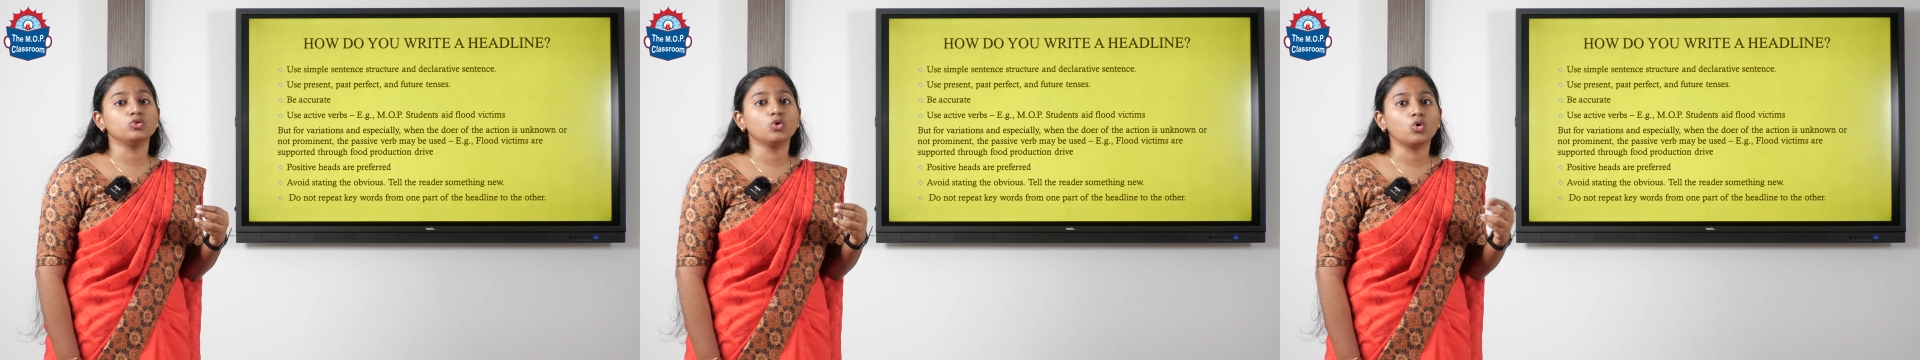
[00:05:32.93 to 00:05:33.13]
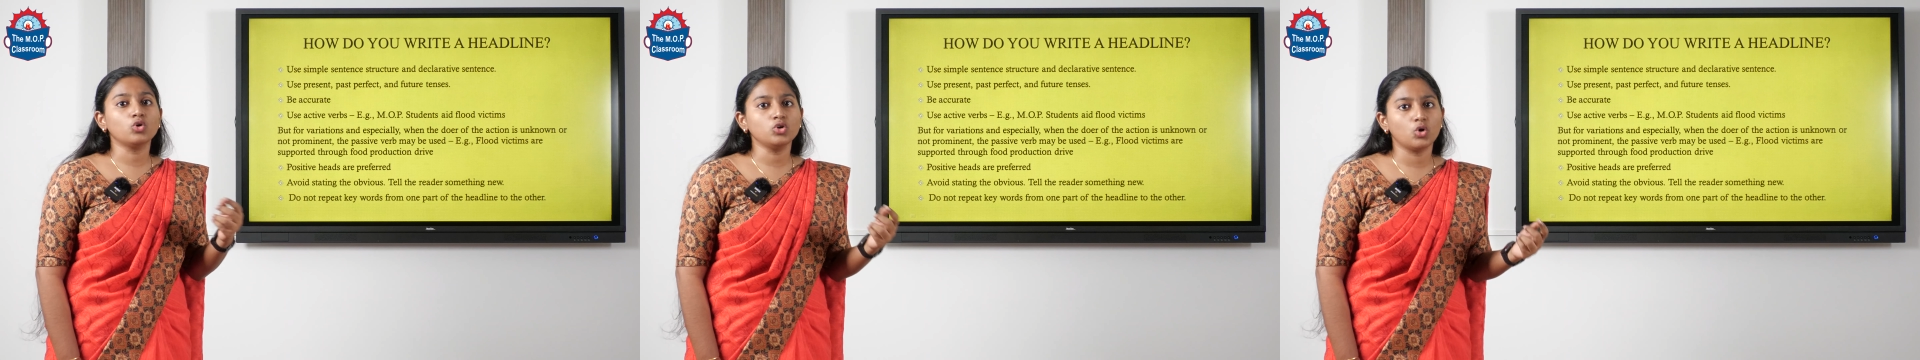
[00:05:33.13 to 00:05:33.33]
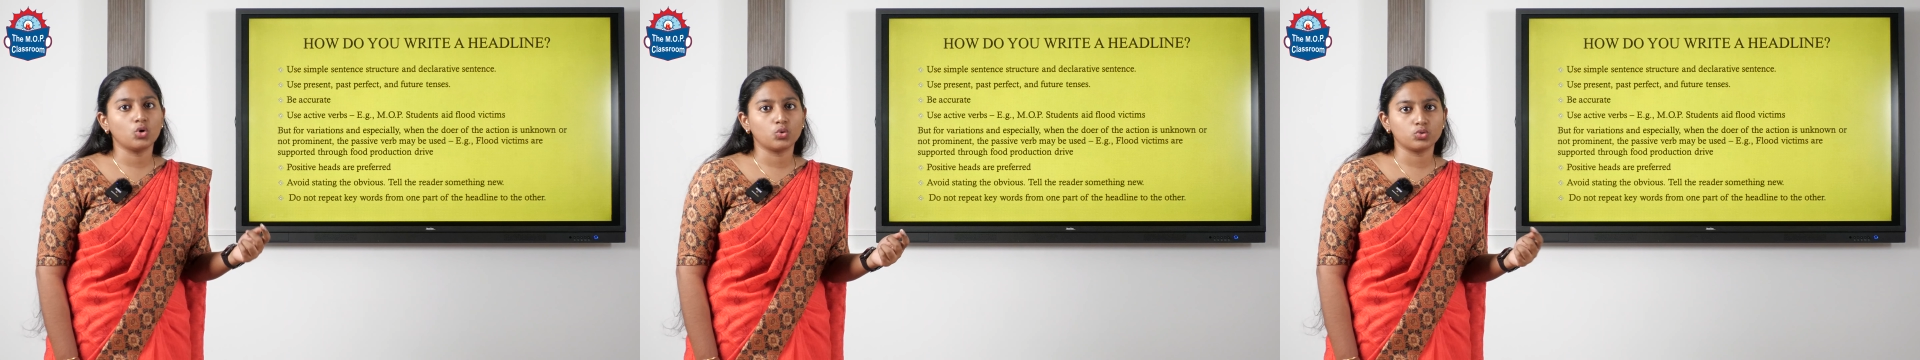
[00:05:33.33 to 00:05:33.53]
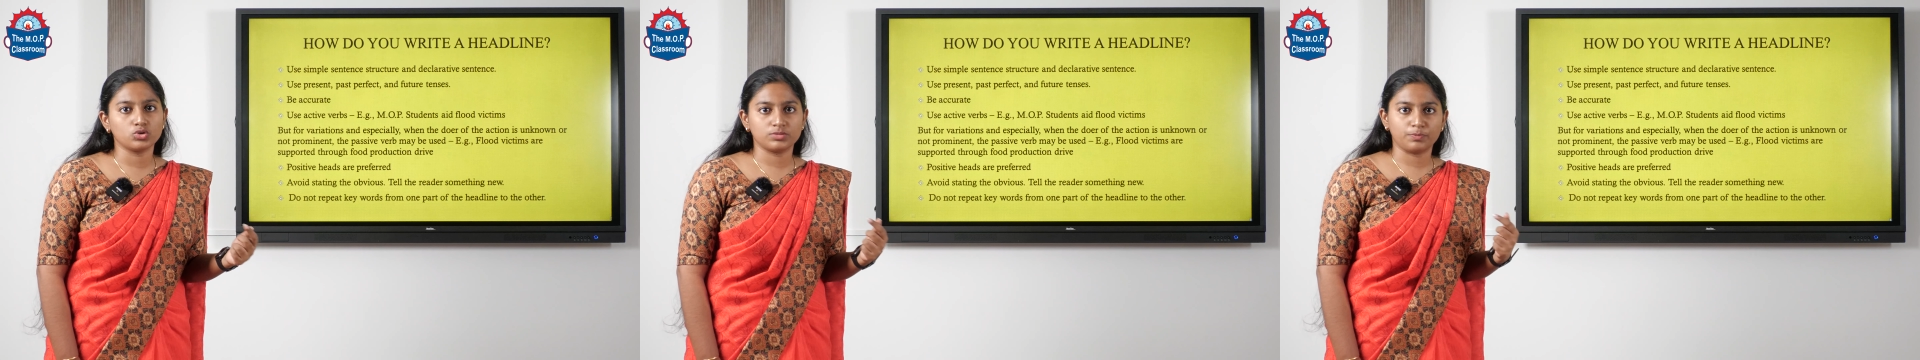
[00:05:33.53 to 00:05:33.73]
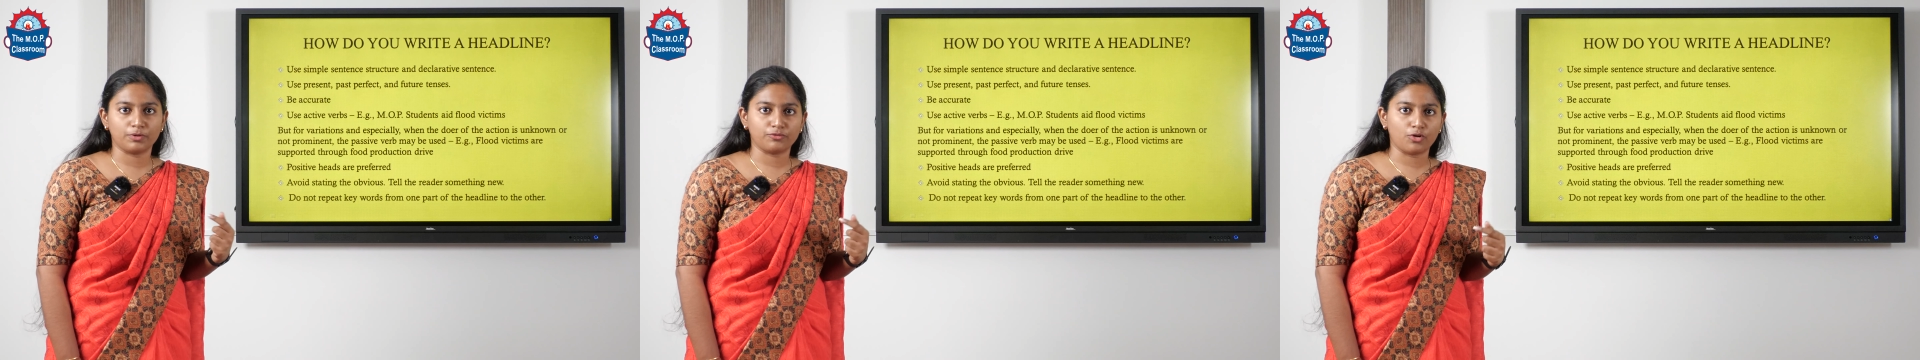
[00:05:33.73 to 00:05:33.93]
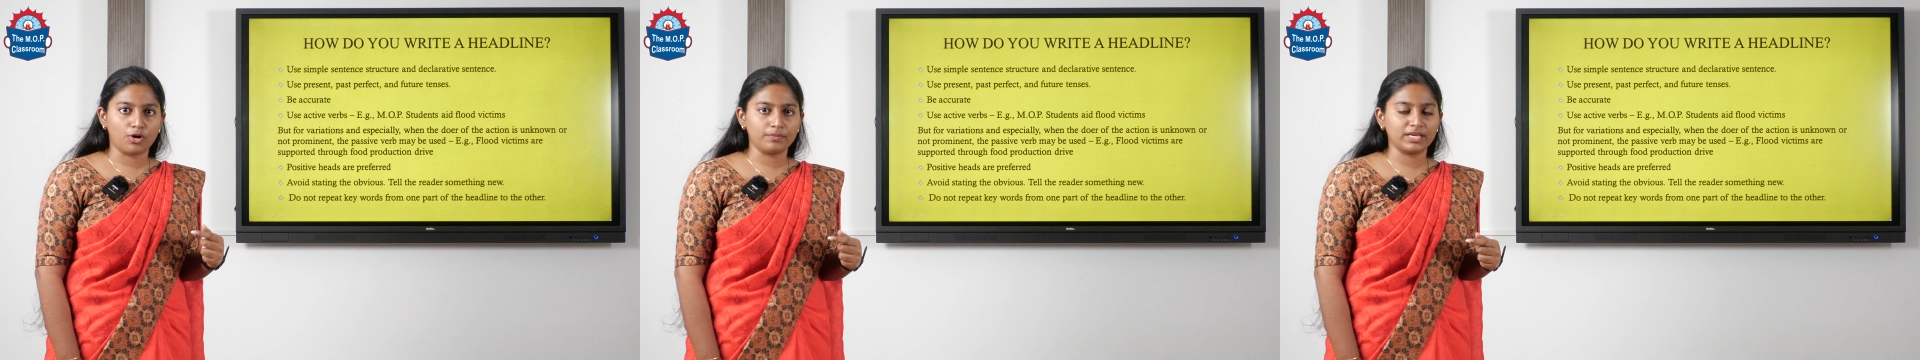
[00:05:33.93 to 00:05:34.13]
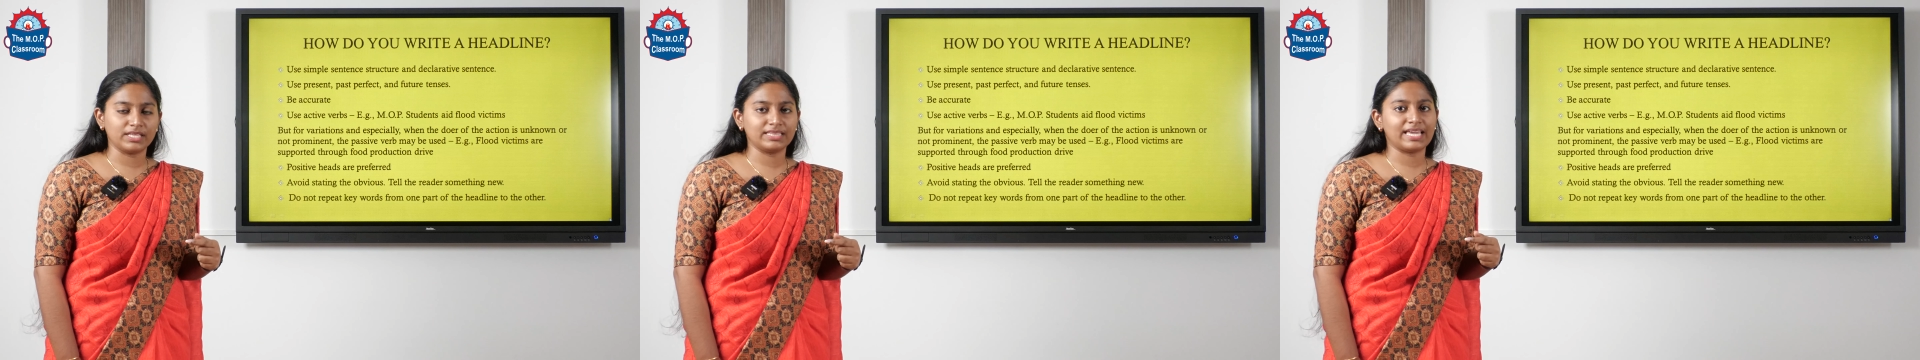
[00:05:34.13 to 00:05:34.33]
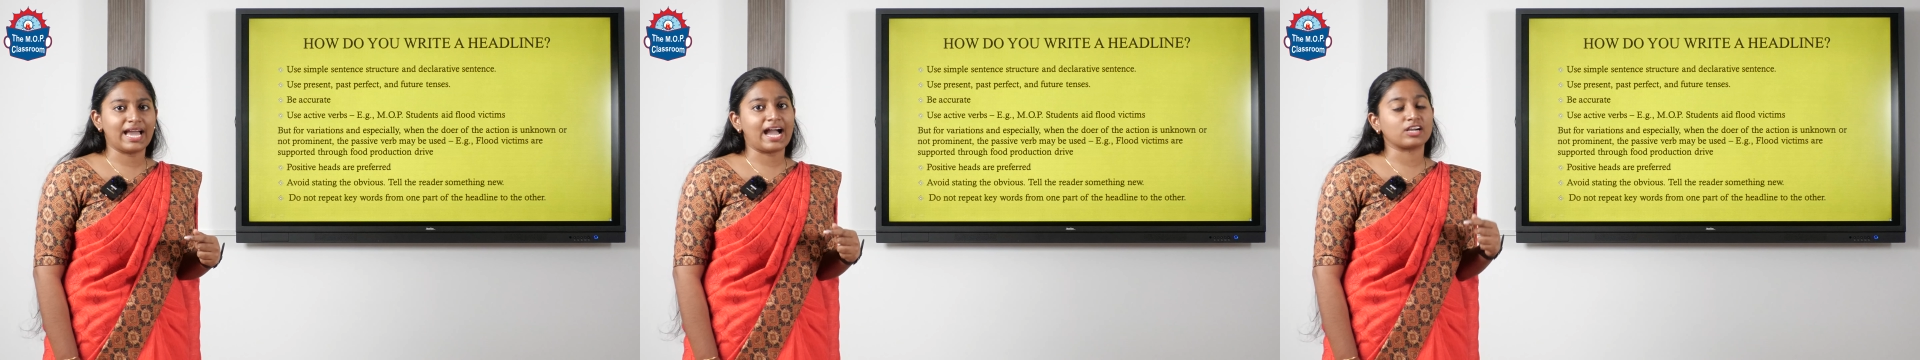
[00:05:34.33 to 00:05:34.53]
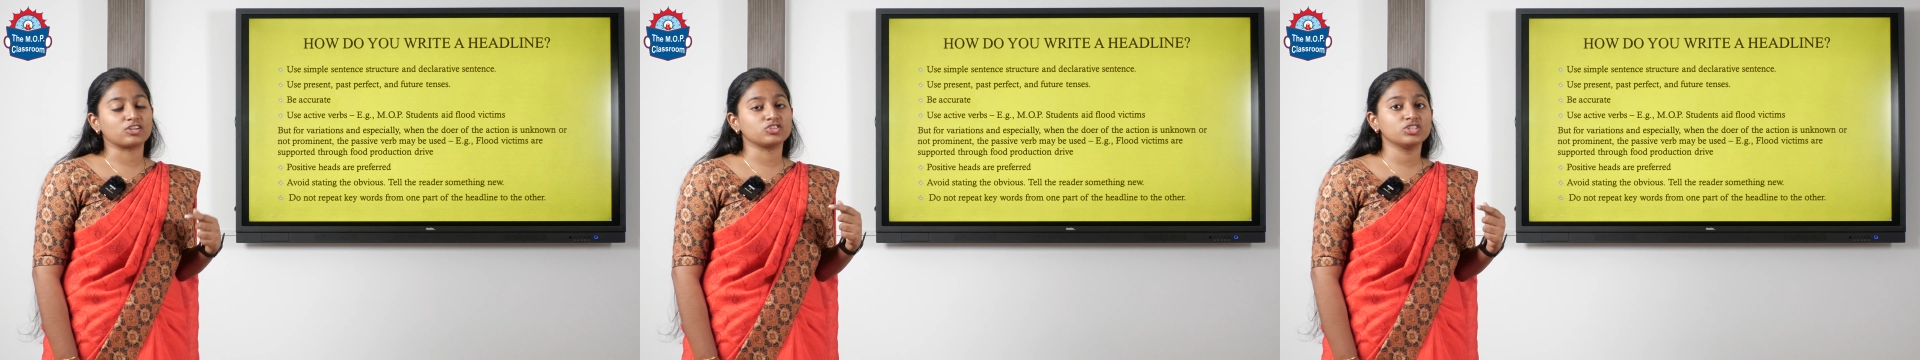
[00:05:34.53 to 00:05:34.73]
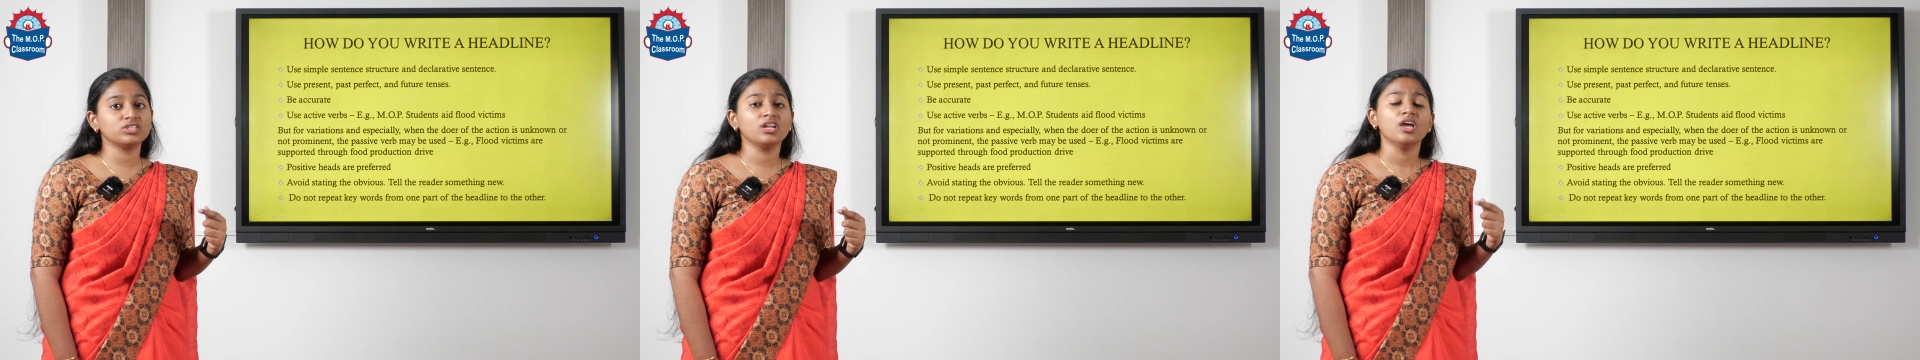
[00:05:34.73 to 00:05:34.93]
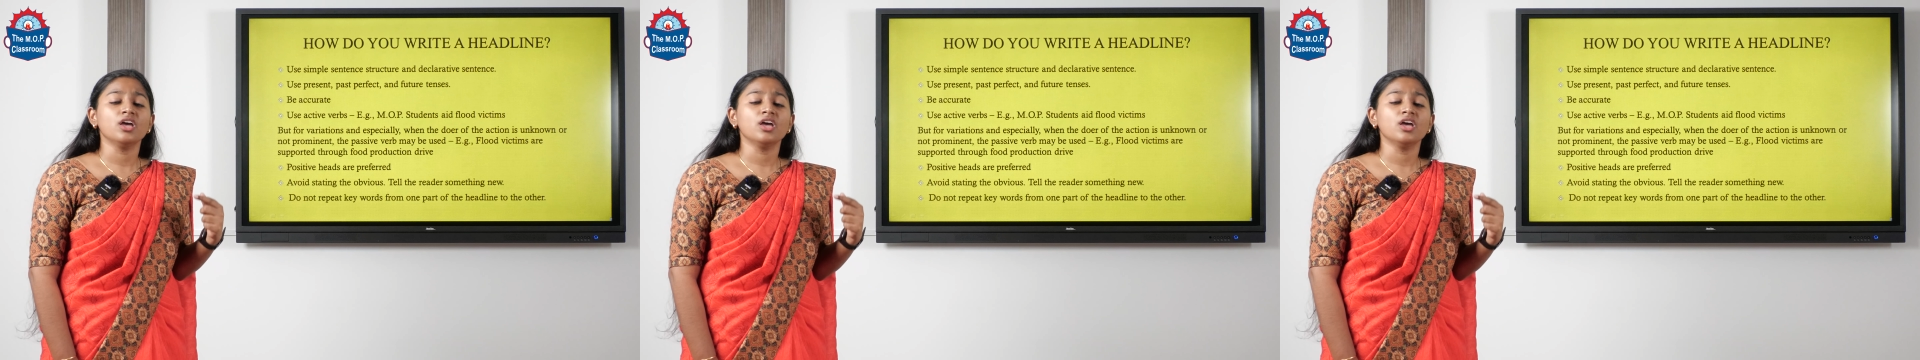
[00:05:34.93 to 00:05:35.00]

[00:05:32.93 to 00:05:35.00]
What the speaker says: don't know who is performing the action,